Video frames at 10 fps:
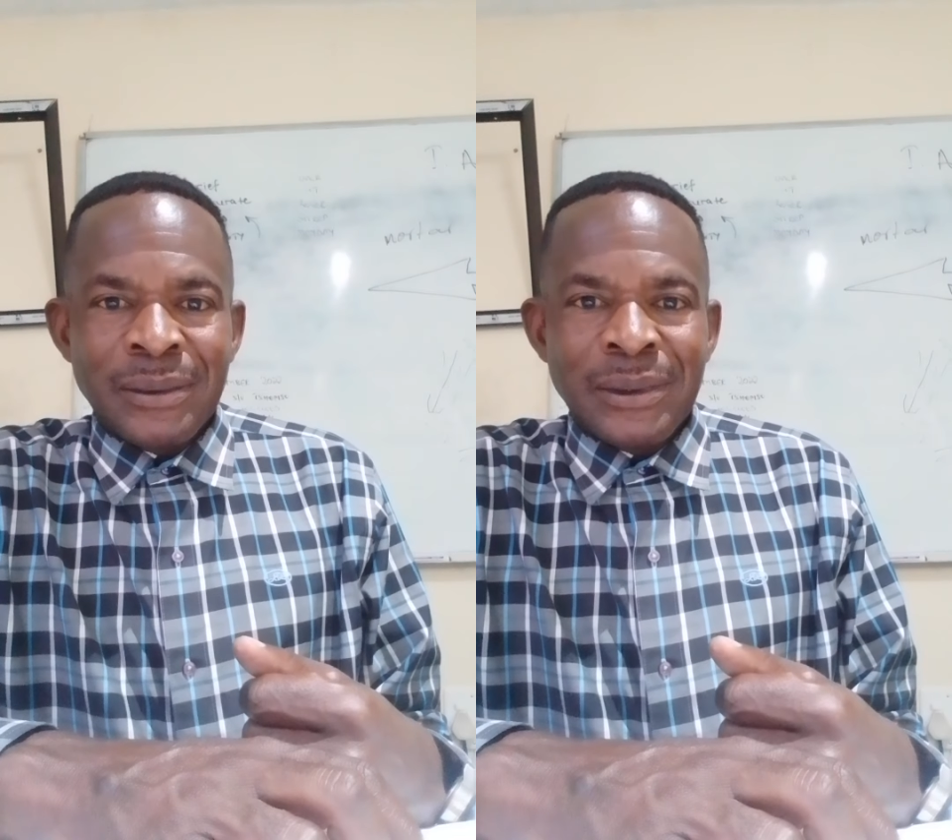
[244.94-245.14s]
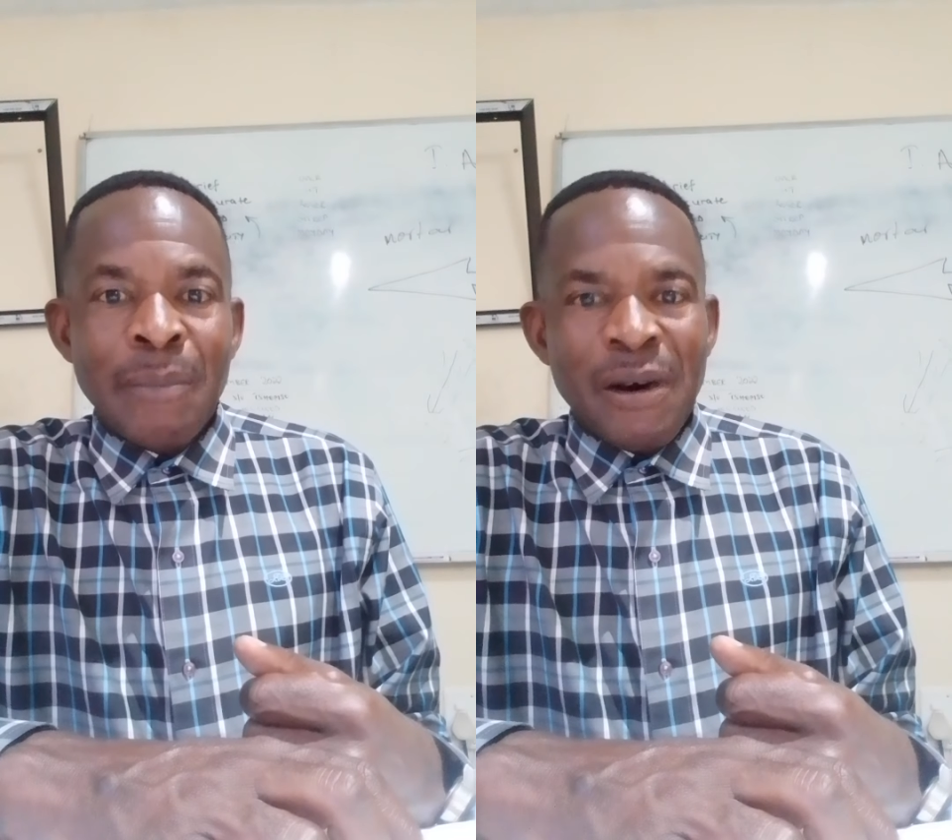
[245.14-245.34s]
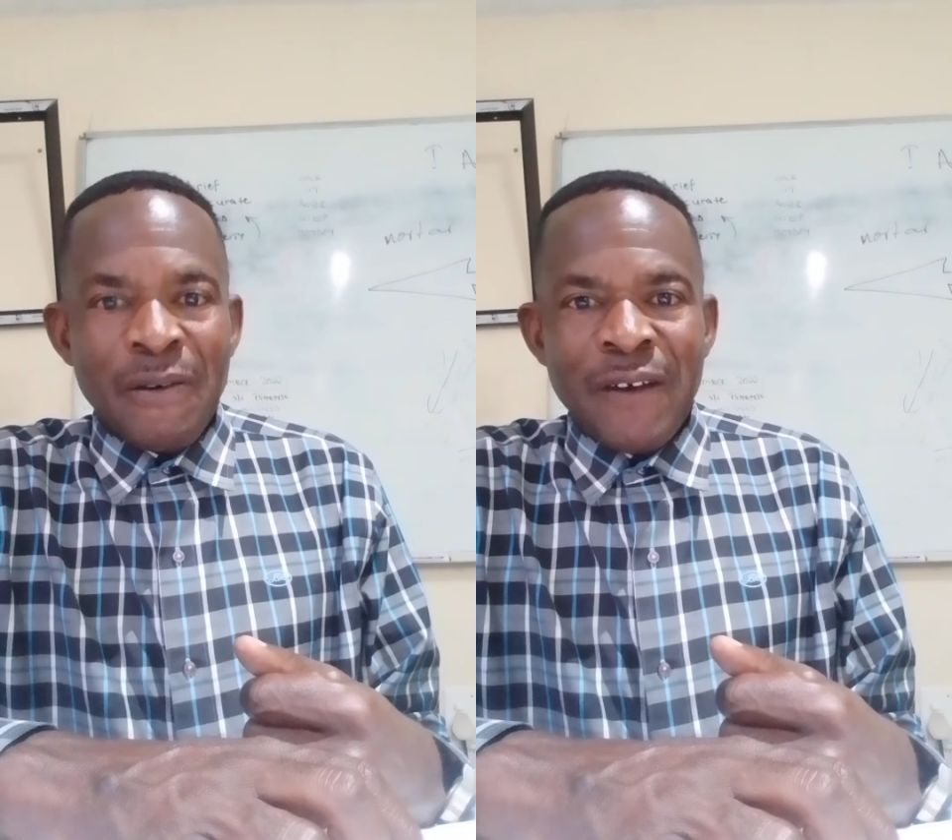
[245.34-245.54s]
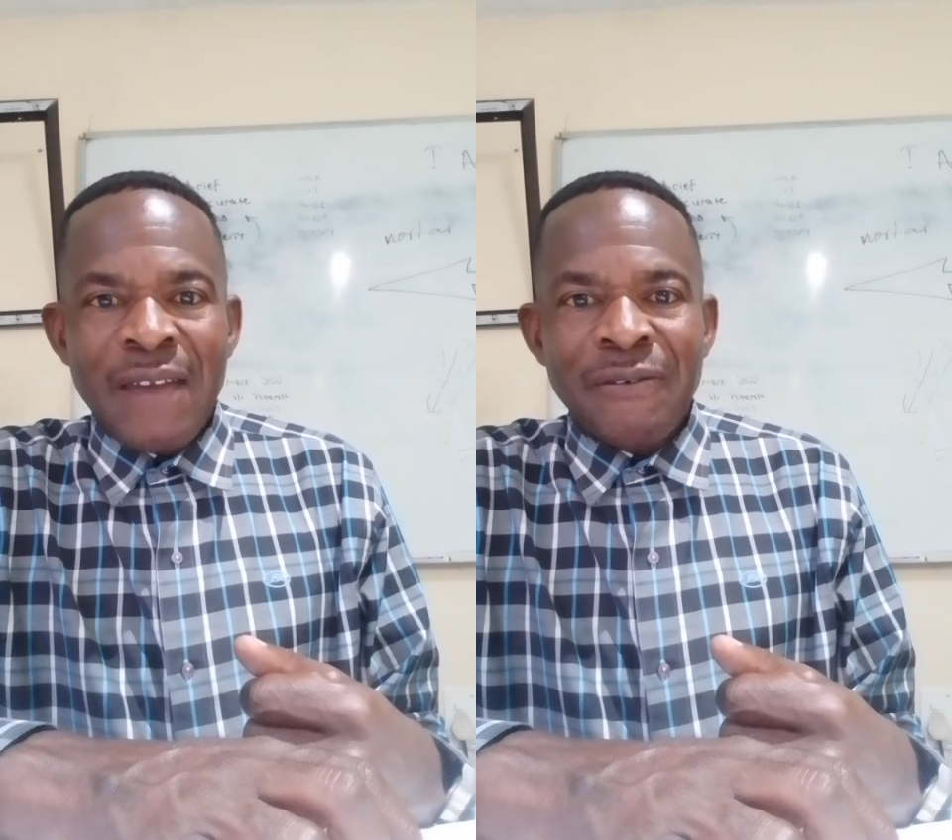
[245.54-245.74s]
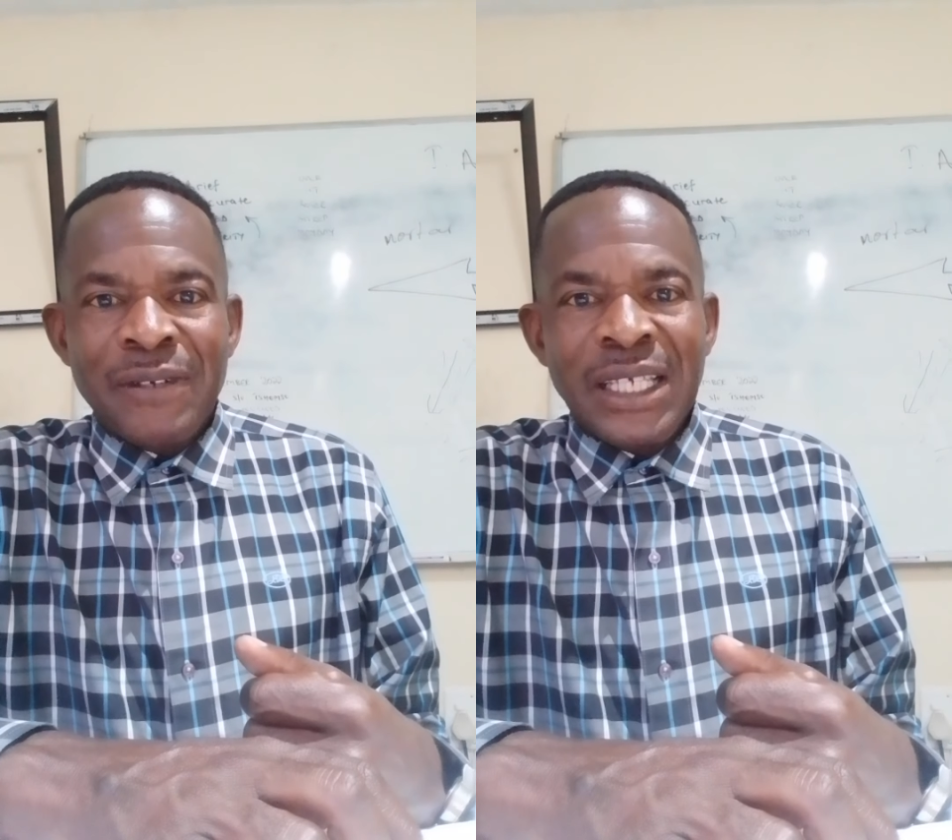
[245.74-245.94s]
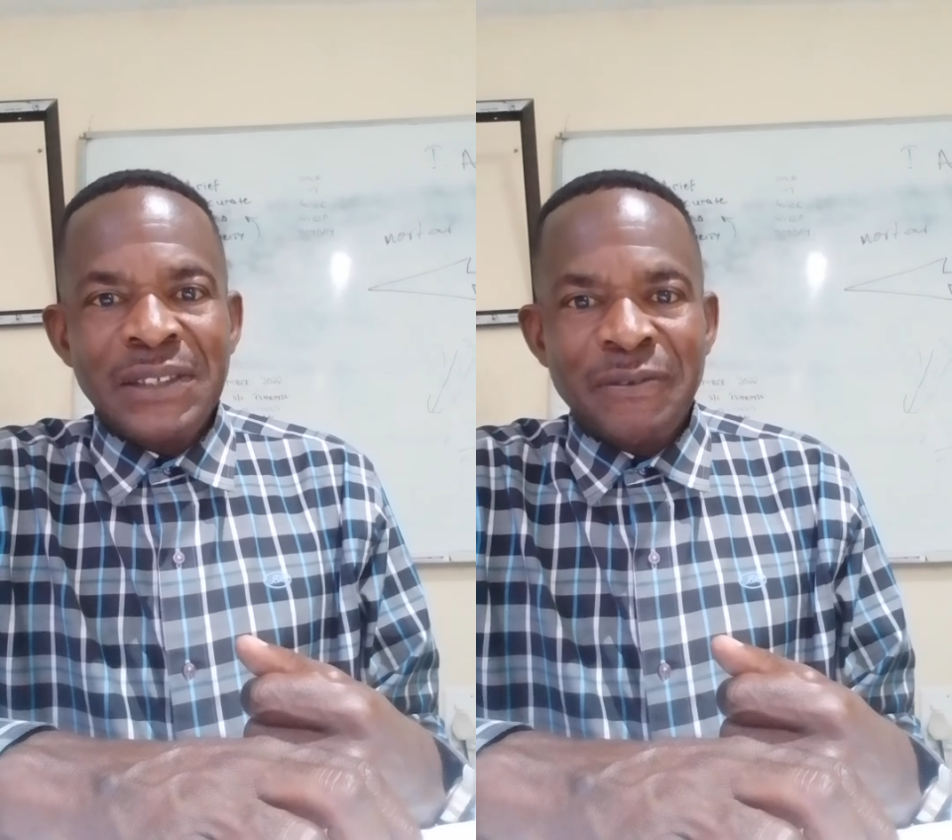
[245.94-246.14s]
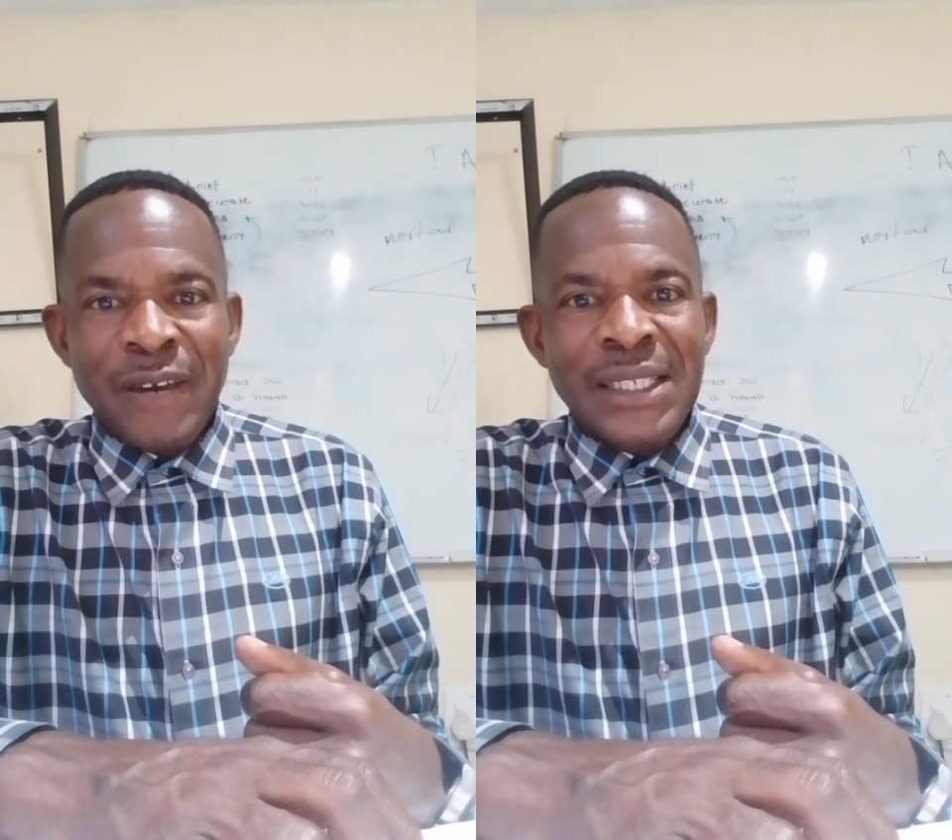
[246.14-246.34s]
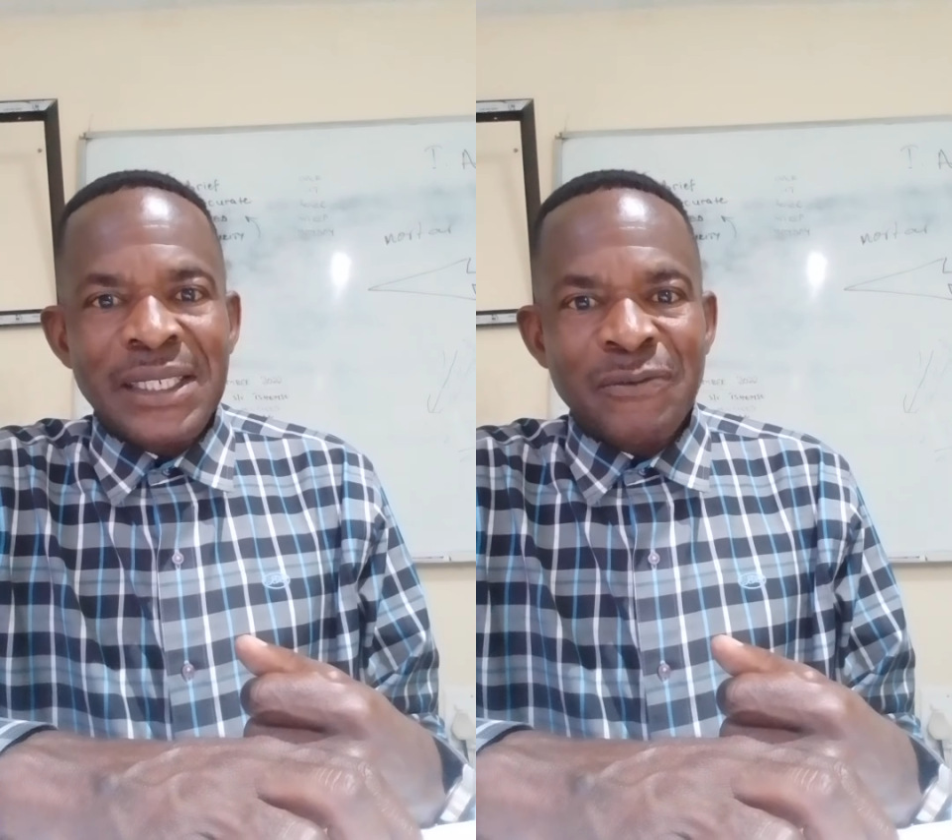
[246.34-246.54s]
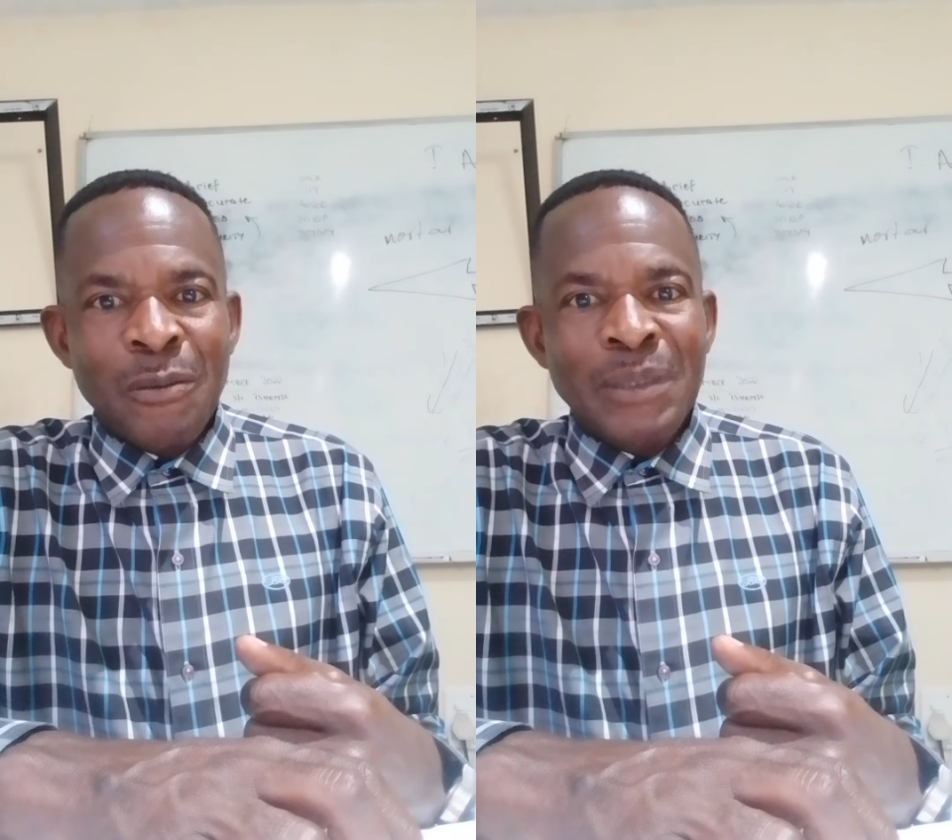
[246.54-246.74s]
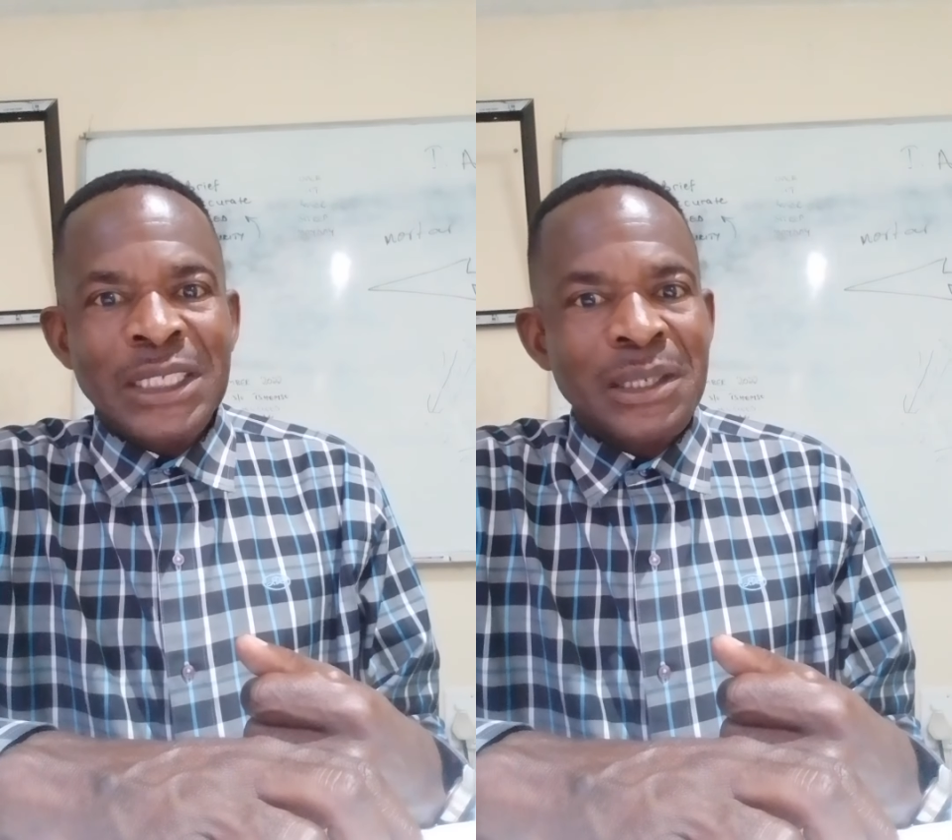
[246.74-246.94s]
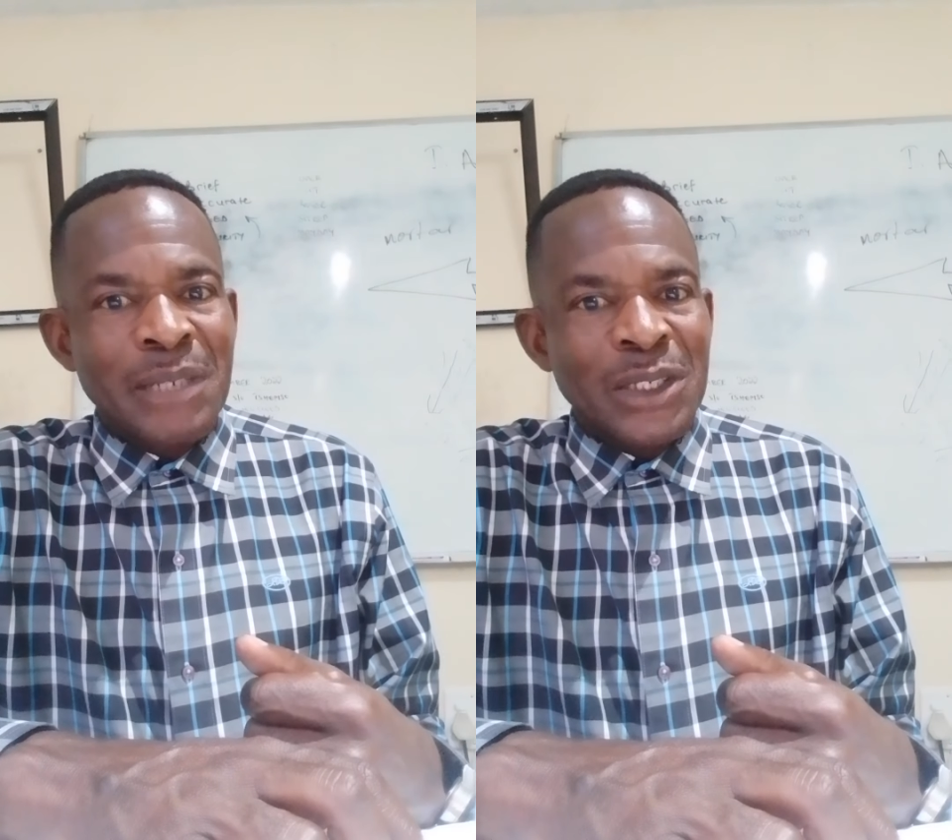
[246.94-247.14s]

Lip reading: Number 5, classified information